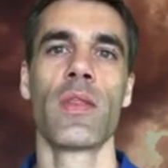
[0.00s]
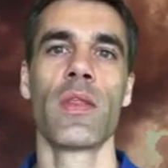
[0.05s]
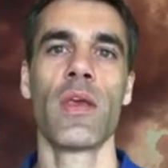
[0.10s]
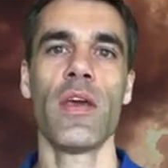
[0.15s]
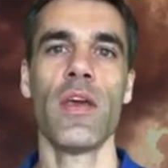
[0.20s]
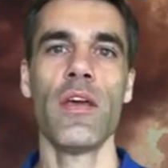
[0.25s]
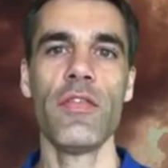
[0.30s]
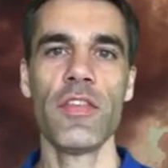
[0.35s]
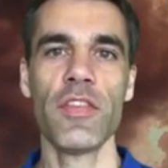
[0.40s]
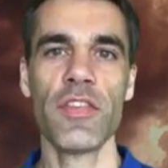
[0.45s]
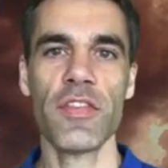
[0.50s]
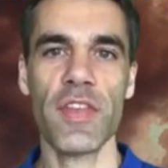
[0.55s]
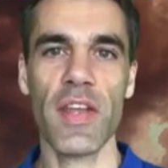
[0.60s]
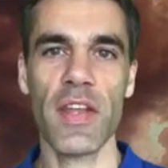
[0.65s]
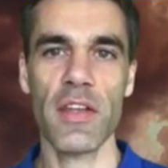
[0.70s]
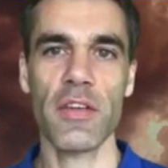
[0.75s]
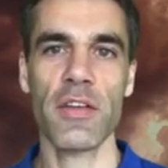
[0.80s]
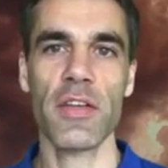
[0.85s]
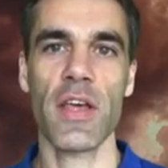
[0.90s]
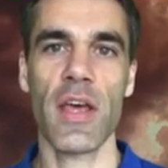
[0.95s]
If the
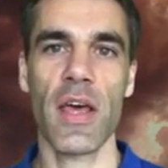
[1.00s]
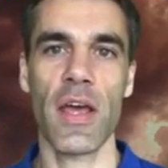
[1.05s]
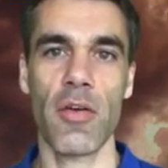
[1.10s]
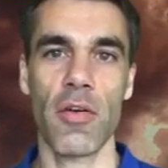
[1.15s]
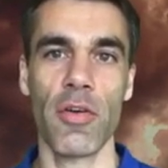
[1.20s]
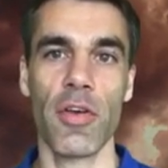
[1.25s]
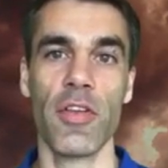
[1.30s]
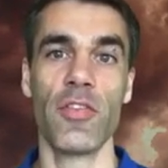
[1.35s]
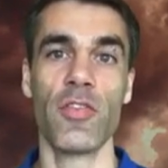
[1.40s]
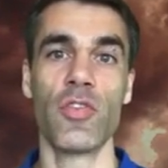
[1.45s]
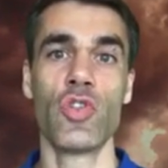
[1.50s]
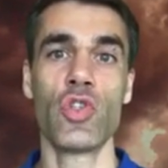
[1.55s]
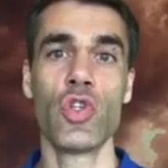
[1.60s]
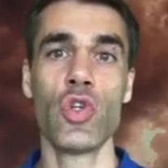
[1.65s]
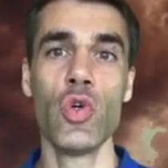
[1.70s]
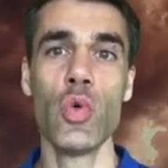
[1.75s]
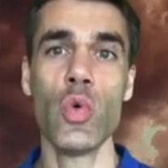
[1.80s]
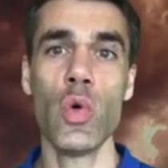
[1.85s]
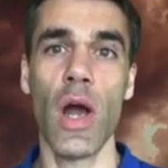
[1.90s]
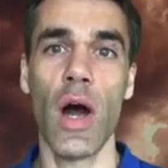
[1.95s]
standard error is
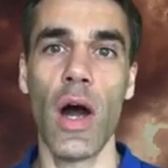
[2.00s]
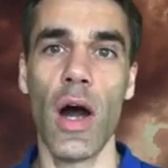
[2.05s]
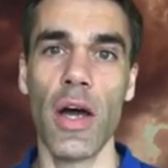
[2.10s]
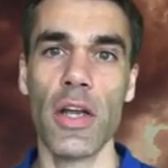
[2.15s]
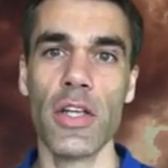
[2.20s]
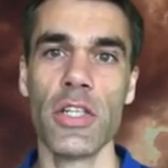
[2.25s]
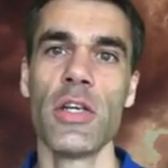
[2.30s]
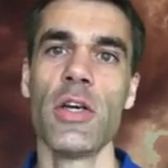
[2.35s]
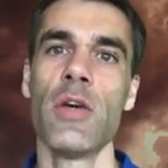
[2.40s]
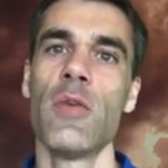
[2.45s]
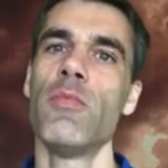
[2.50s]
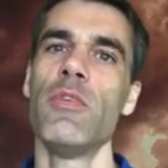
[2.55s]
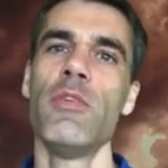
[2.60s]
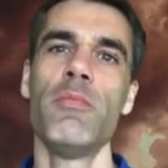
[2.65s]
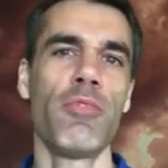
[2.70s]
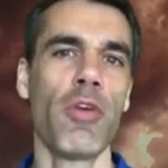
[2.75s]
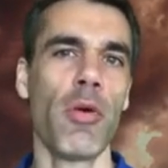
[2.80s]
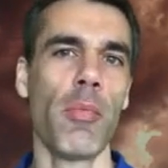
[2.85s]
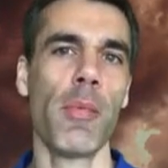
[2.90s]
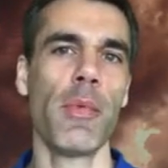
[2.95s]
too large, we
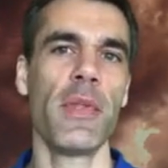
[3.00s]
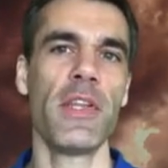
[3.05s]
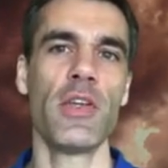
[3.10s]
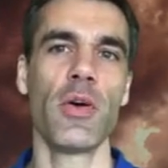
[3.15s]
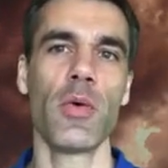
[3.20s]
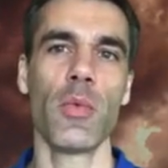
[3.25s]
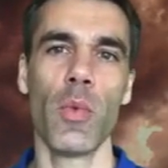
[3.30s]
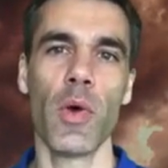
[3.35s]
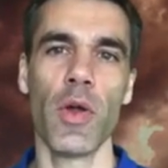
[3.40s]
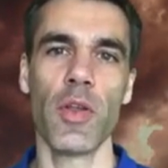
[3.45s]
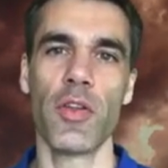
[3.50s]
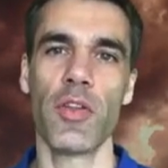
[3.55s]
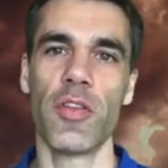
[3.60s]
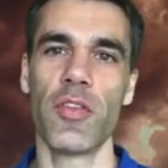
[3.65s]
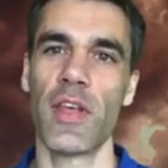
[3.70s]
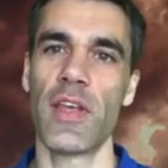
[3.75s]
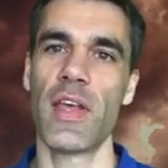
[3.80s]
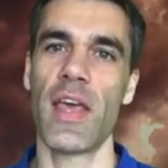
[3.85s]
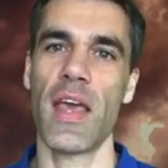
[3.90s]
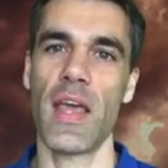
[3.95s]
probably don't want to
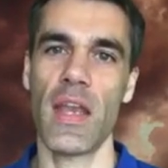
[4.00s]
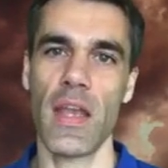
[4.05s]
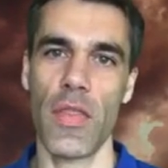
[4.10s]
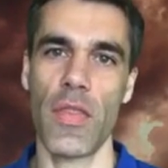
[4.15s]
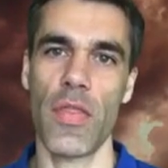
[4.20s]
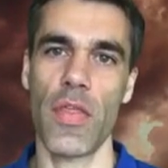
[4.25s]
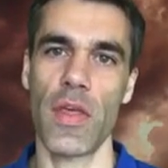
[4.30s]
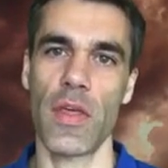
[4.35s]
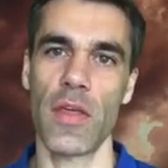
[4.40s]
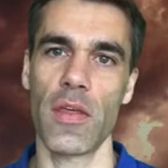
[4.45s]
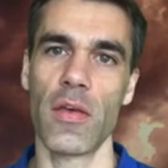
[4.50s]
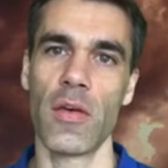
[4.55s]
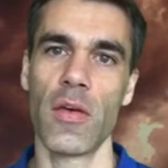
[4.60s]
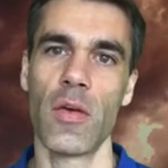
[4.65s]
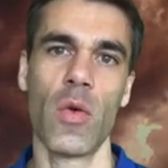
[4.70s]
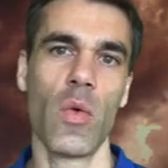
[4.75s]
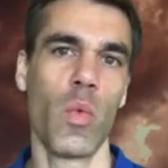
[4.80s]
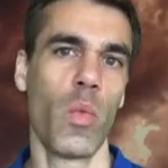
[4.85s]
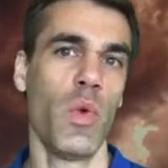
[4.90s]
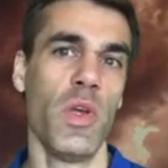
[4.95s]
say anything.
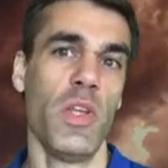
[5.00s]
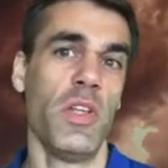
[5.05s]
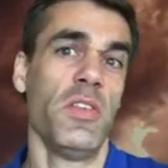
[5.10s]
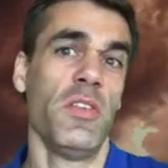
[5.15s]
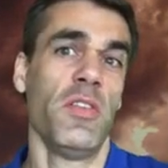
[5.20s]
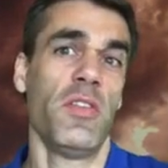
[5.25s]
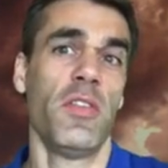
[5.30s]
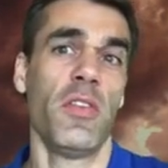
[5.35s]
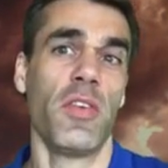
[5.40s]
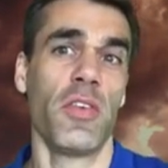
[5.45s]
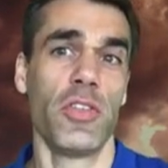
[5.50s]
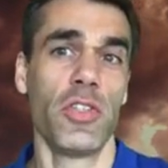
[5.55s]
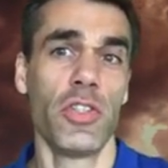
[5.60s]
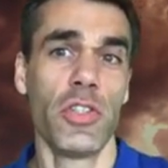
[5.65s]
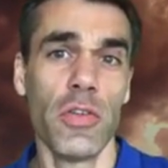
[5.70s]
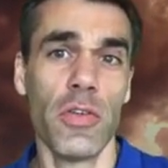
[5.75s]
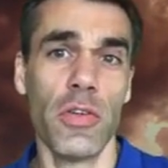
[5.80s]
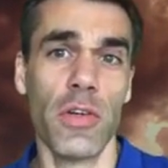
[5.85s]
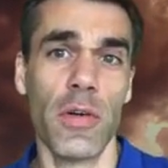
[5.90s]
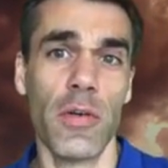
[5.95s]
We're just not
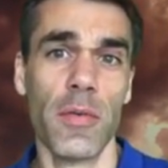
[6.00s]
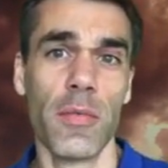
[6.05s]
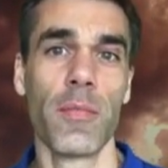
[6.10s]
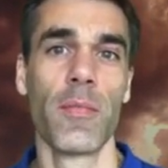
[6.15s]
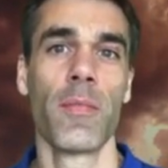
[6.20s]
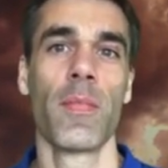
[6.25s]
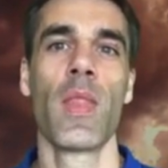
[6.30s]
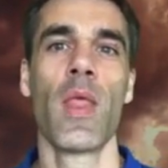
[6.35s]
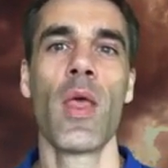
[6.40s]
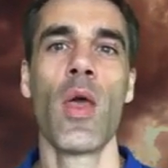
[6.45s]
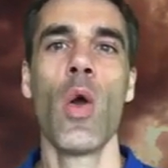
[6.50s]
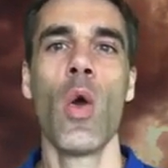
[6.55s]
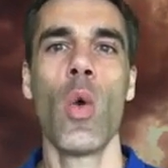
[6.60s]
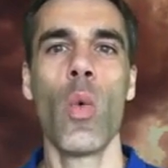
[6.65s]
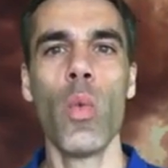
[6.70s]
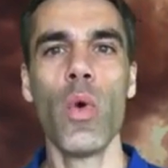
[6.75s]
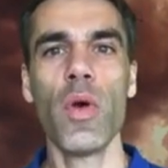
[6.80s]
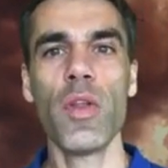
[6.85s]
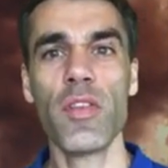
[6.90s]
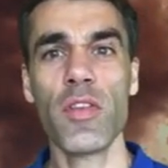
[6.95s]
sure.
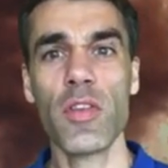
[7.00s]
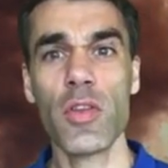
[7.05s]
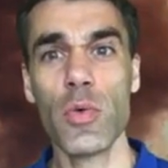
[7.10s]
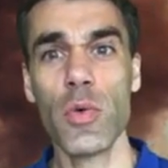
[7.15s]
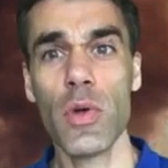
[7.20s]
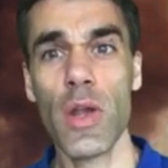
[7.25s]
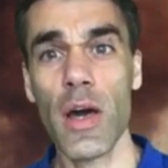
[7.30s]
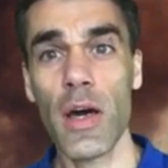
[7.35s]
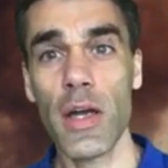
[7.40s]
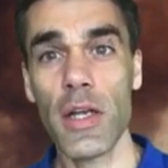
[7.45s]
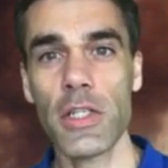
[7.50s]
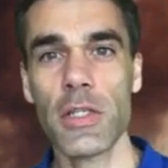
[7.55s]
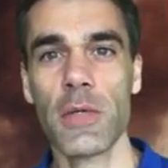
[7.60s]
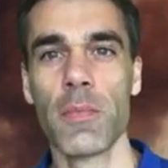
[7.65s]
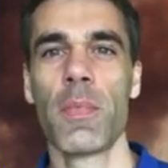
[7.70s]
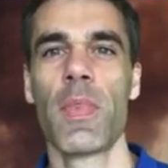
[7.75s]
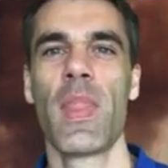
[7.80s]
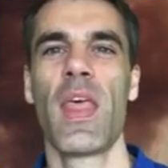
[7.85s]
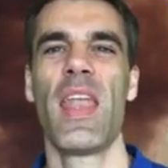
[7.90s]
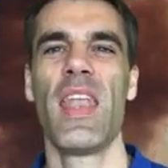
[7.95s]
What's too large?
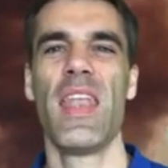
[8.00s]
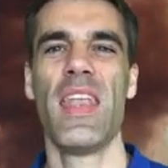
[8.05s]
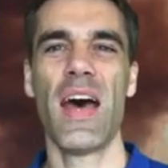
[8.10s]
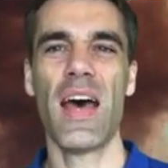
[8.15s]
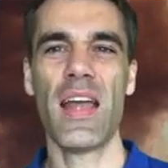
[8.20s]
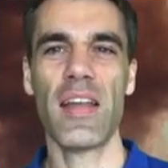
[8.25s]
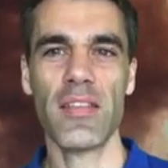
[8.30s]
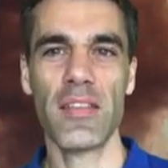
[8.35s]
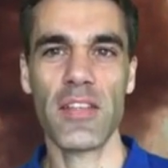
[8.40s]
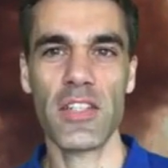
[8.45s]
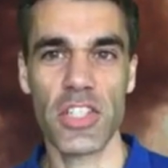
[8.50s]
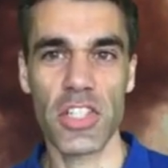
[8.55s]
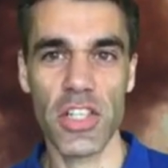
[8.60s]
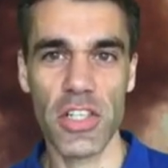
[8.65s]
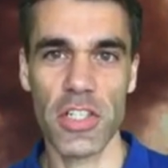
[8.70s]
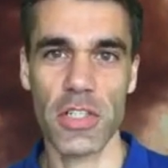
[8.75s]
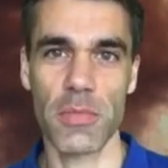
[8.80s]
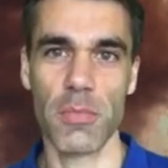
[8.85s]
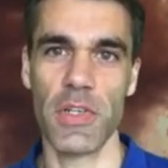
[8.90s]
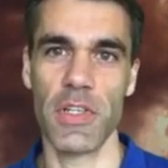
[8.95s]
That's a
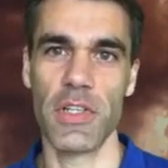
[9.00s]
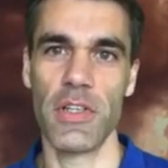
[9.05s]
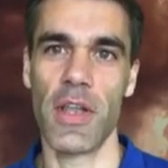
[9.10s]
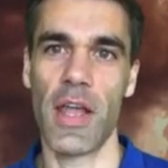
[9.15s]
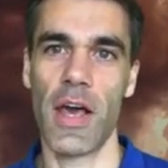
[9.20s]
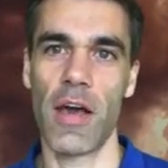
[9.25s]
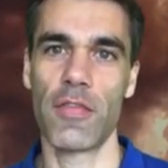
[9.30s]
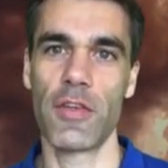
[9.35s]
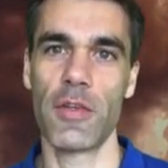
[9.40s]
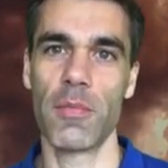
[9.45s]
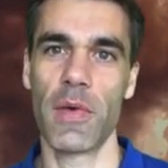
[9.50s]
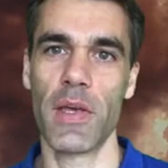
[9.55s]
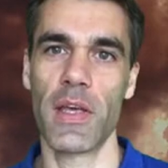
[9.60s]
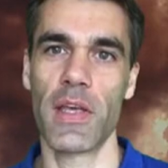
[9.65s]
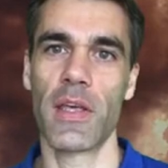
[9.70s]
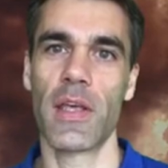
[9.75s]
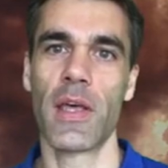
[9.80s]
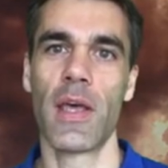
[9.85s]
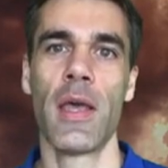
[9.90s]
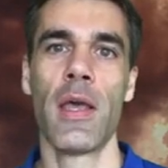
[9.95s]
judgment you'll have to
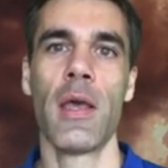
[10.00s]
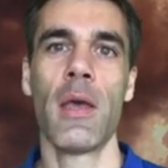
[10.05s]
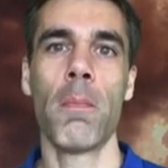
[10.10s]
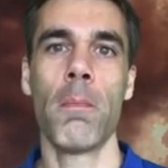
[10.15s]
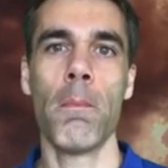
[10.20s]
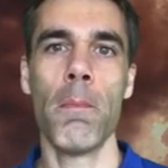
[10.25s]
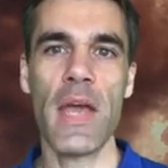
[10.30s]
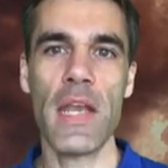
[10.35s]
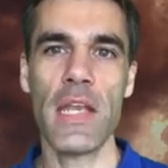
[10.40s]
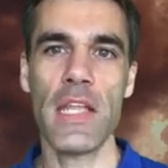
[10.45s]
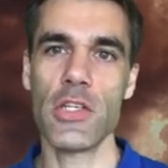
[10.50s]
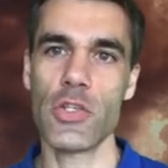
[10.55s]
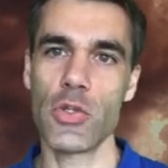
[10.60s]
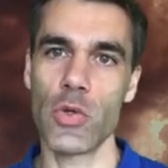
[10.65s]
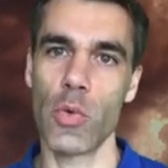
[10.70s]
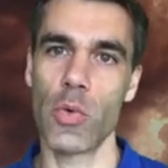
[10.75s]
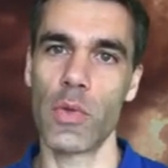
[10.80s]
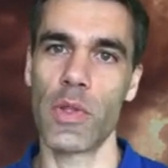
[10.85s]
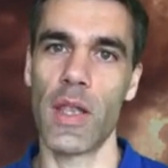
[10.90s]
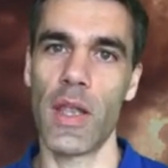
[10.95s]
make. Many
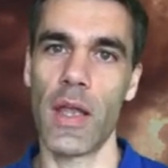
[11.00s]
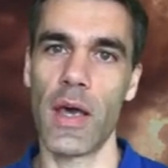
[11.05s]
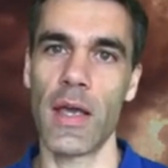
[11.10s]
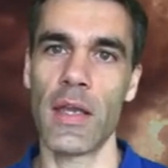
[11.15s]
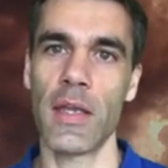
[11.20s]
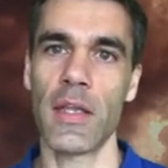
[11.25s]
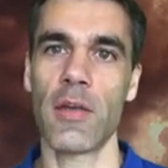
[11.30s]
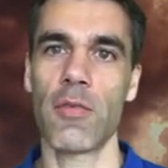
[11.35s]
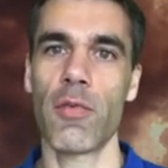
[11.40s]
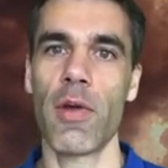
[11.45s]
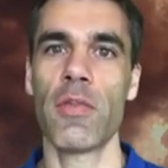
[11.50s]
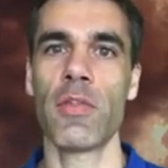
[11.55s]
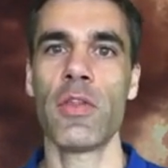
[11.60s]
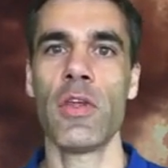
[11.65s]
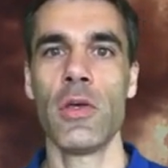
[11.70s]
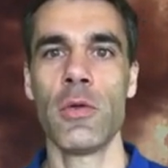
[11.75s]
draw the line at around